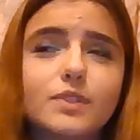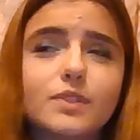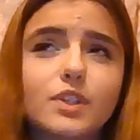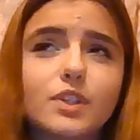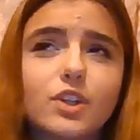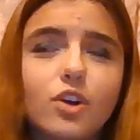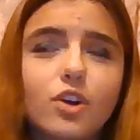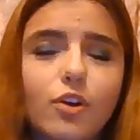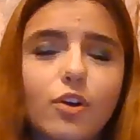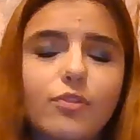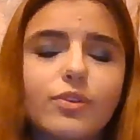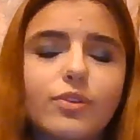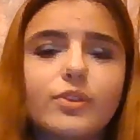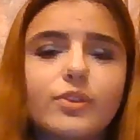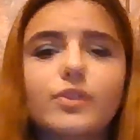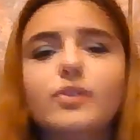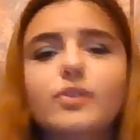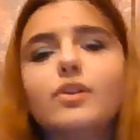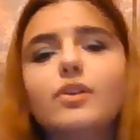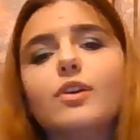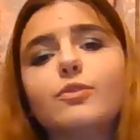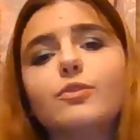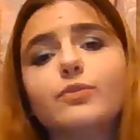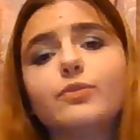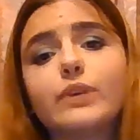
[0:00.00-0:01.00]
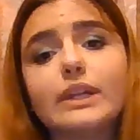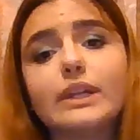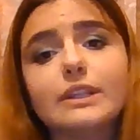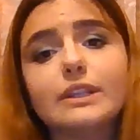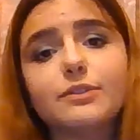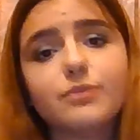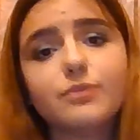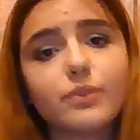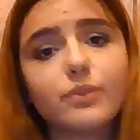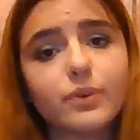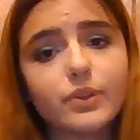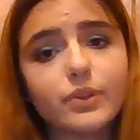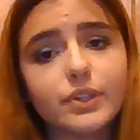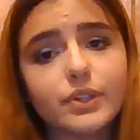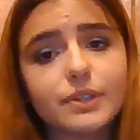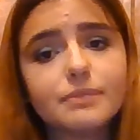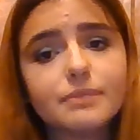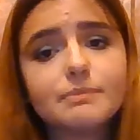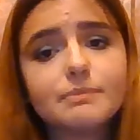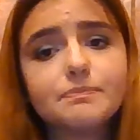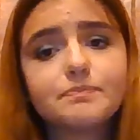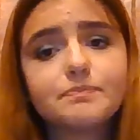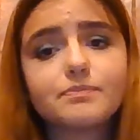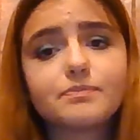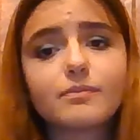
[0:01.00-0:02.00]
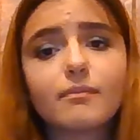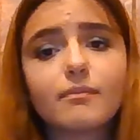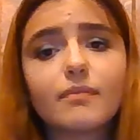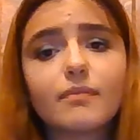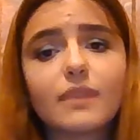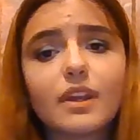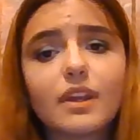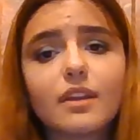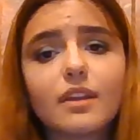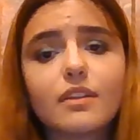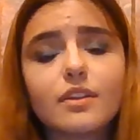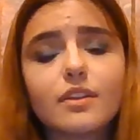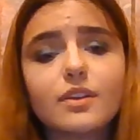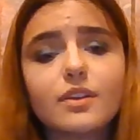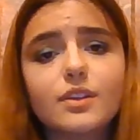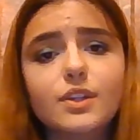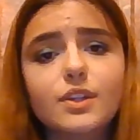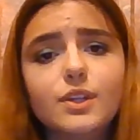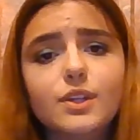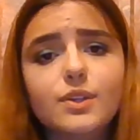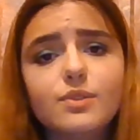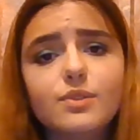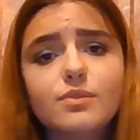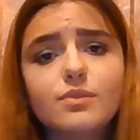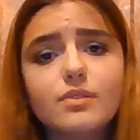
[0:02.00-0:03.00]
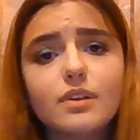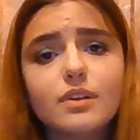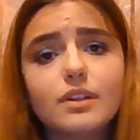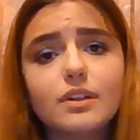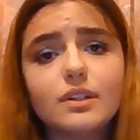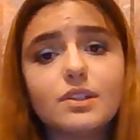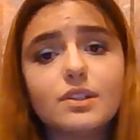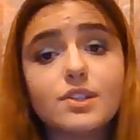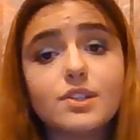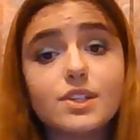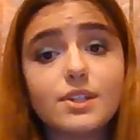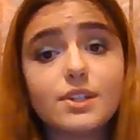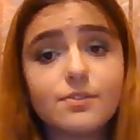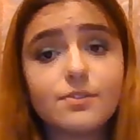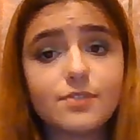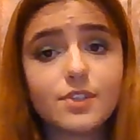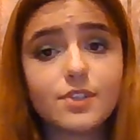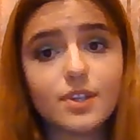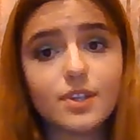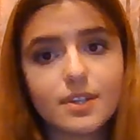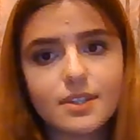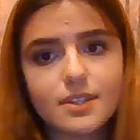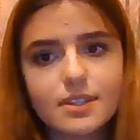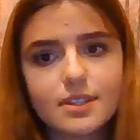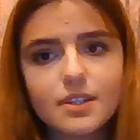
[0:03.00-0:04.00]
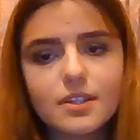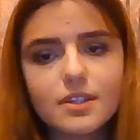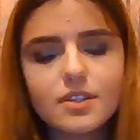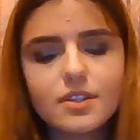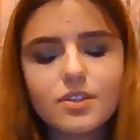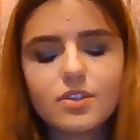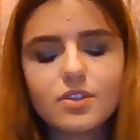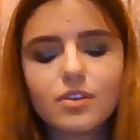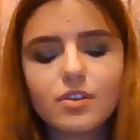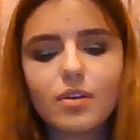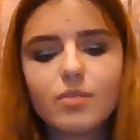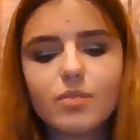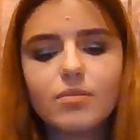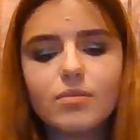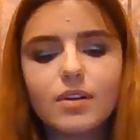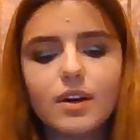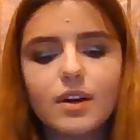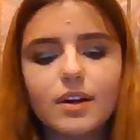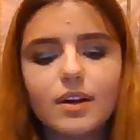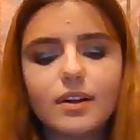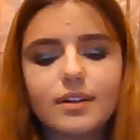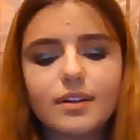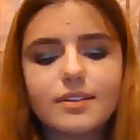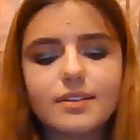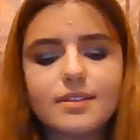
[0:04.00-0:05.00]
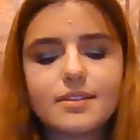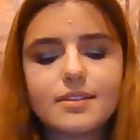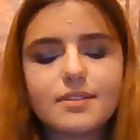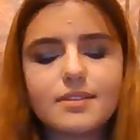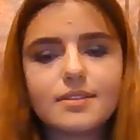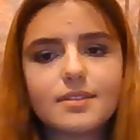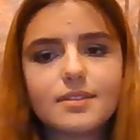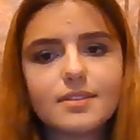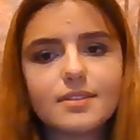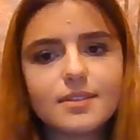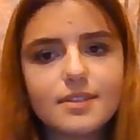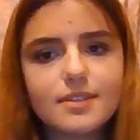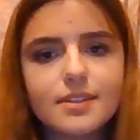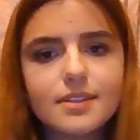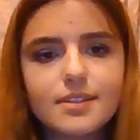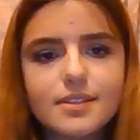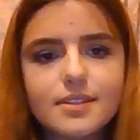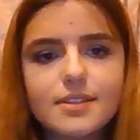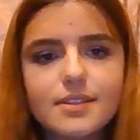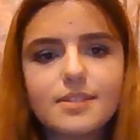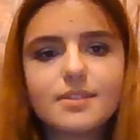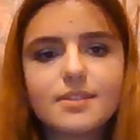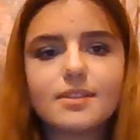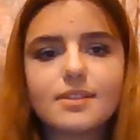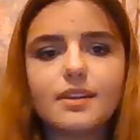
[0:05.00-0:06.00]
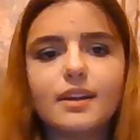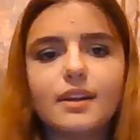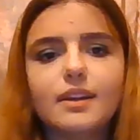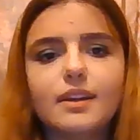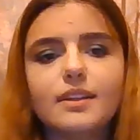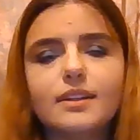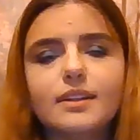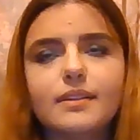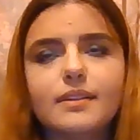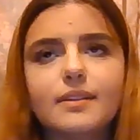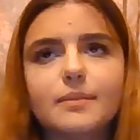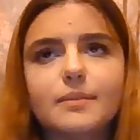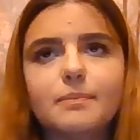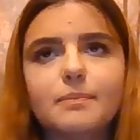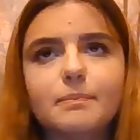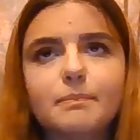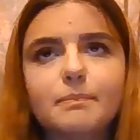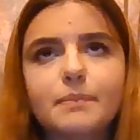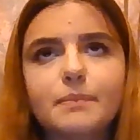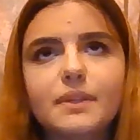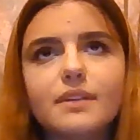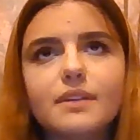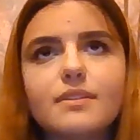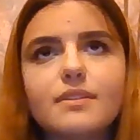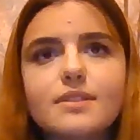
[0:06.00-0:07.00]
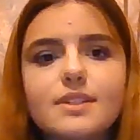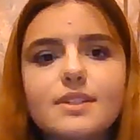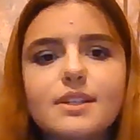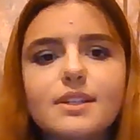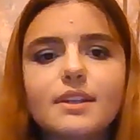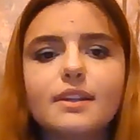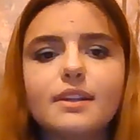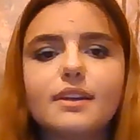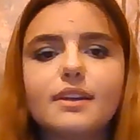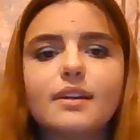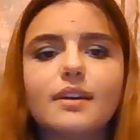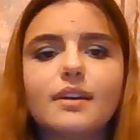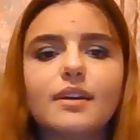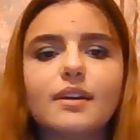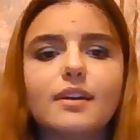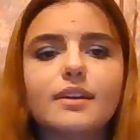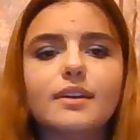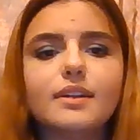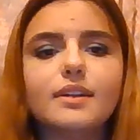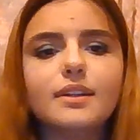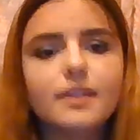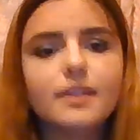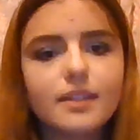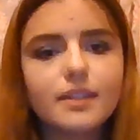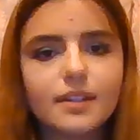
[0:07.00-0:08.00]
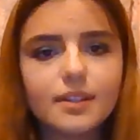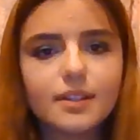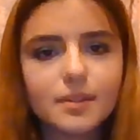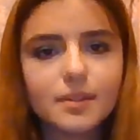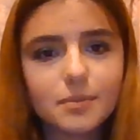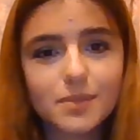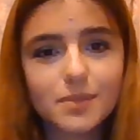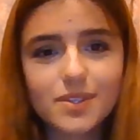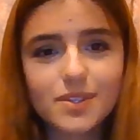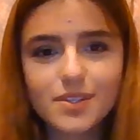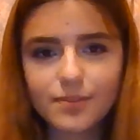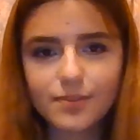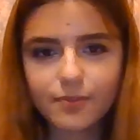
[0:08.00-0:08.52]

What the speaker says: Governor of California. The new Chief Justice succeeded in building a unanimous